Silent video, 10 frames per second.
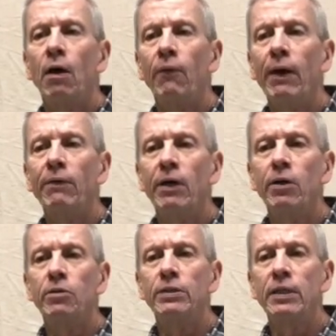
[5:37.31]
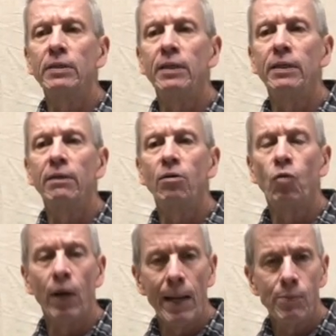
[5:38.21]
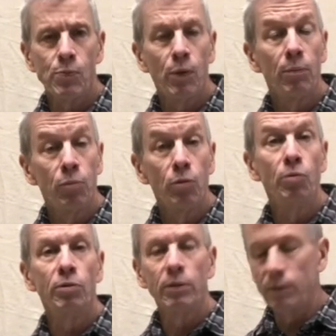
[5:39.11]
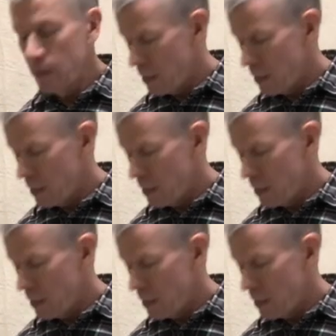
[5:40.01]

around 160 grams per brut.